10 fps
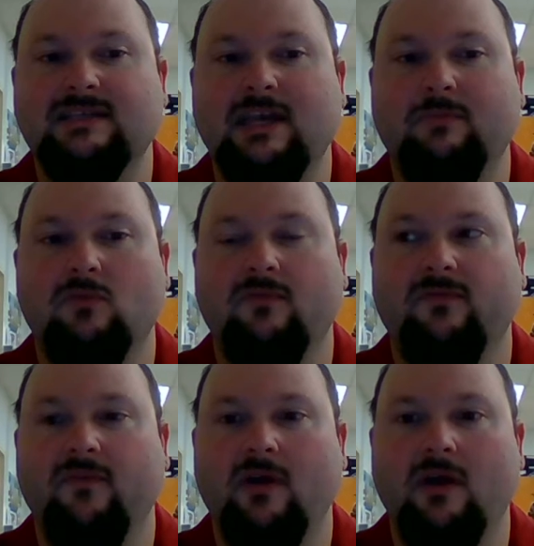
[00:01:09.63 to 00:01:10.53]
sample
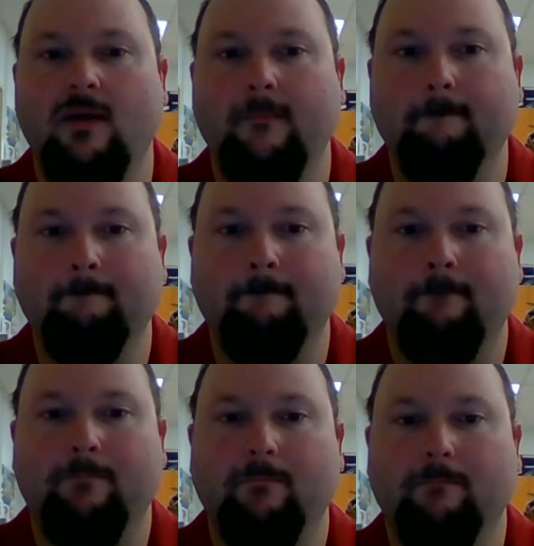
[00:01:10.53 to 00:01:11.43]
from
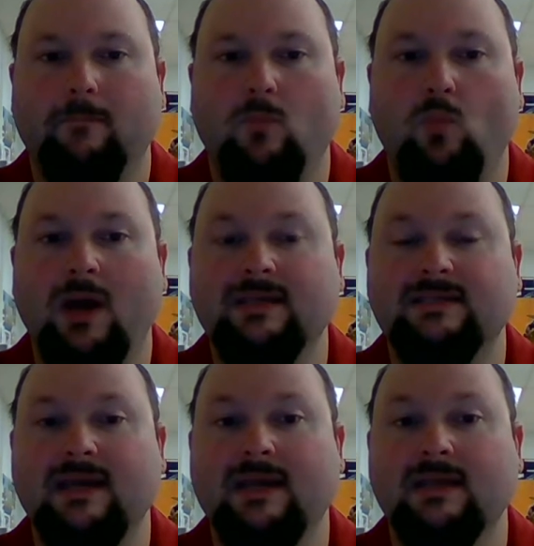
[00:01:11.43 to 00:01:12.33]
White
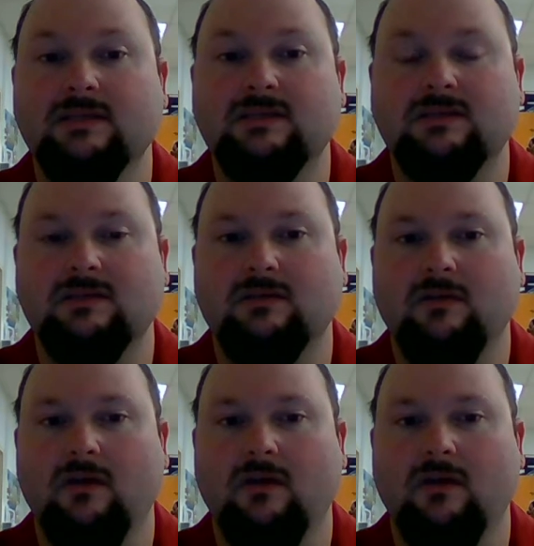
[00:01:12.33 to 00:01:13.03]
Sands